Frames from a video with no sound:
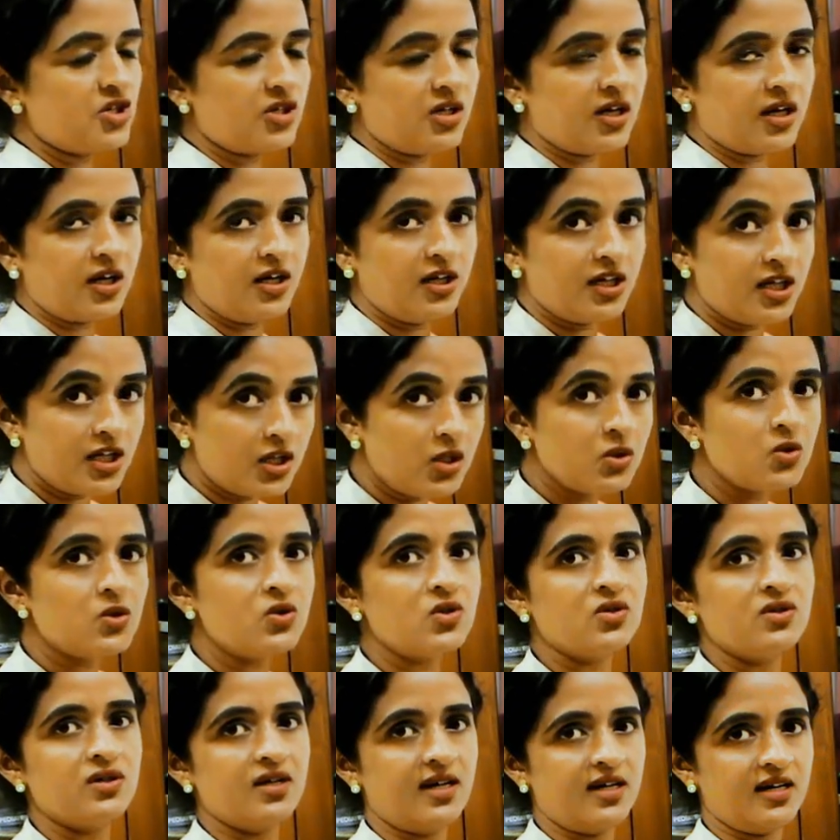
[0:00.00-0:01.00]
continue
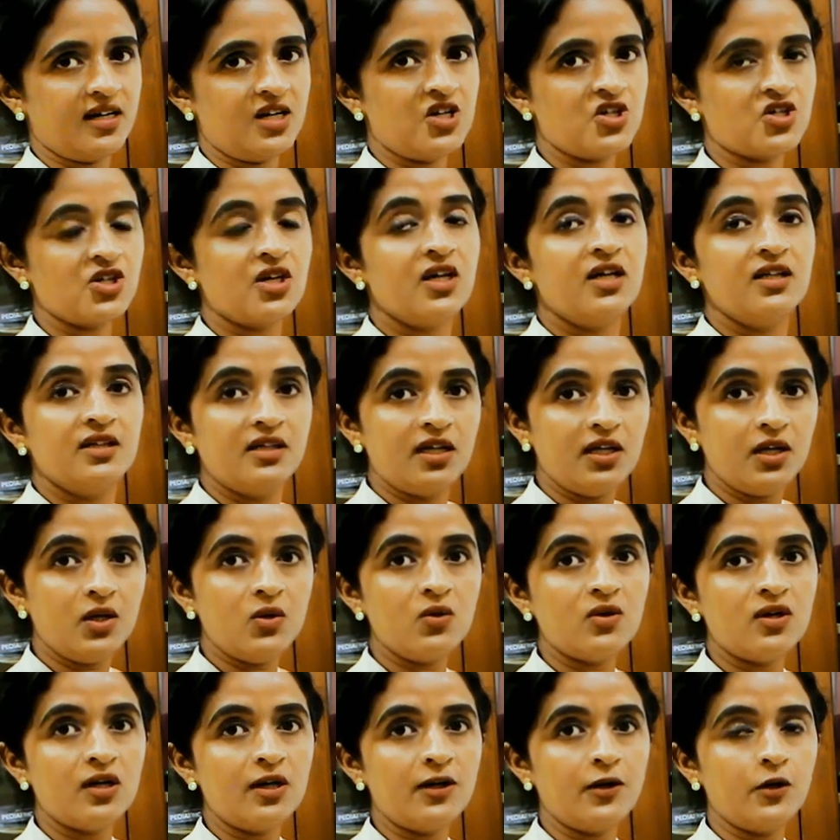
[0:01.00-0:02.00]
to nourish the
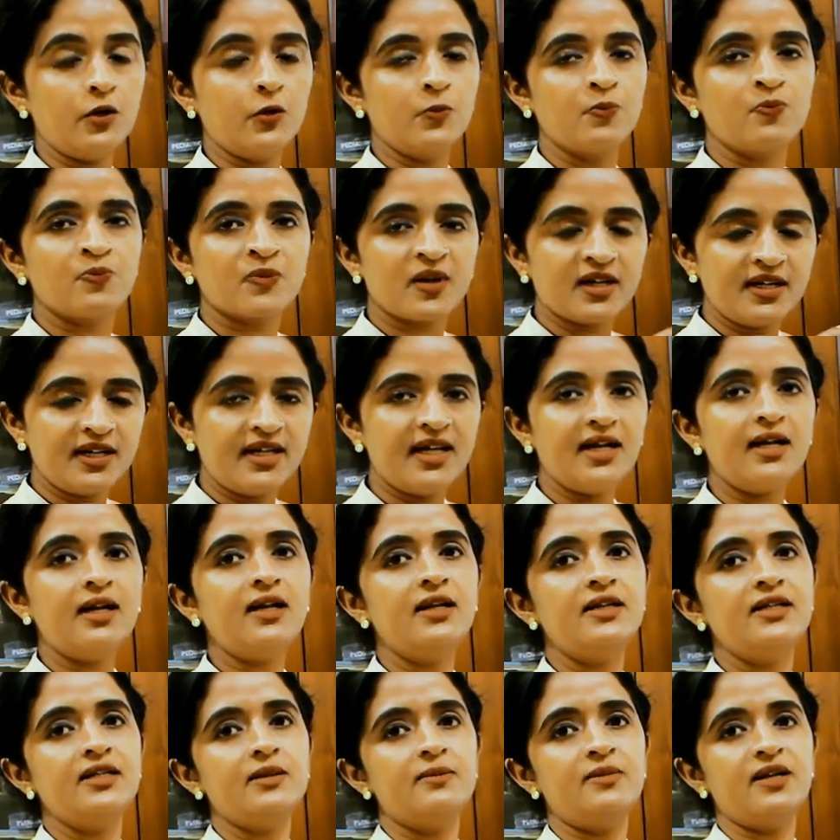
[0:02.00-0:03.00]
neural tube
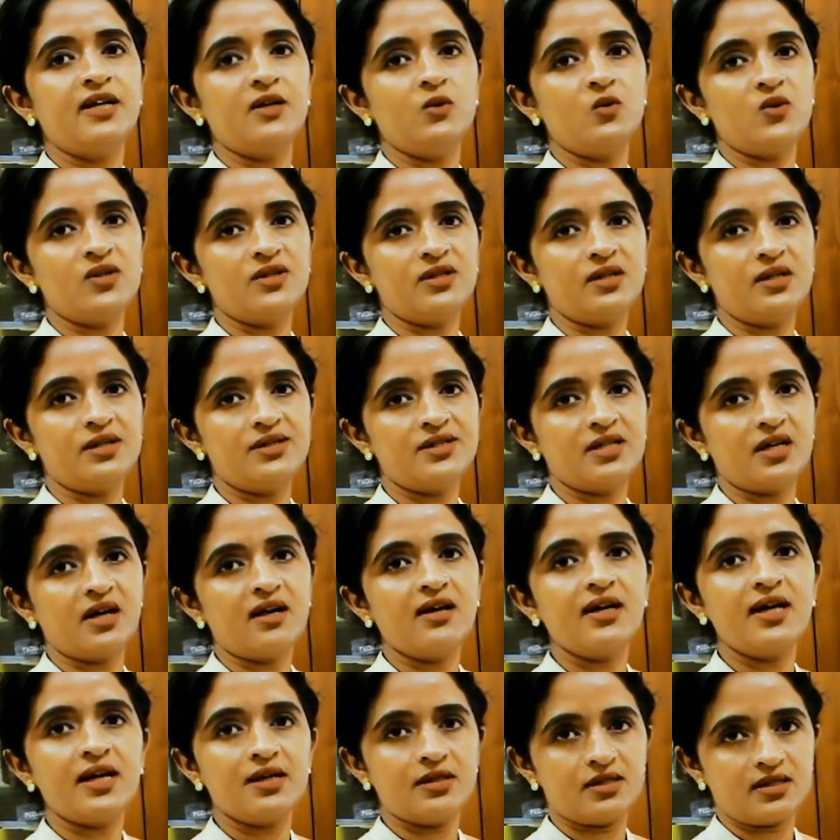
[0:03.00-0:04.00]
till the blood vessels
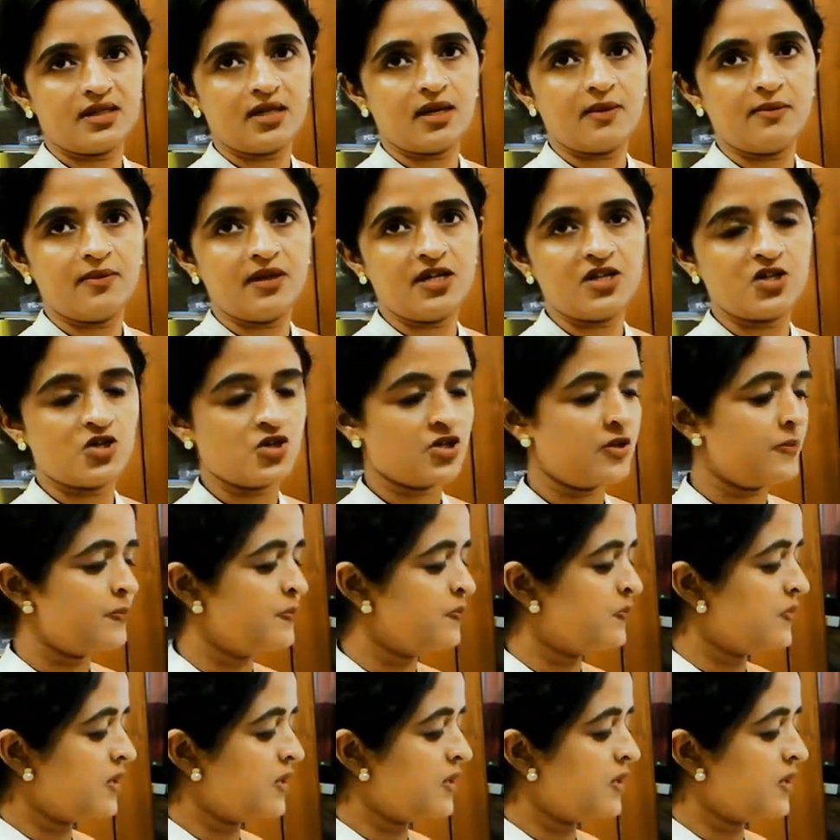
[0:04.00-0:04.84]
are established.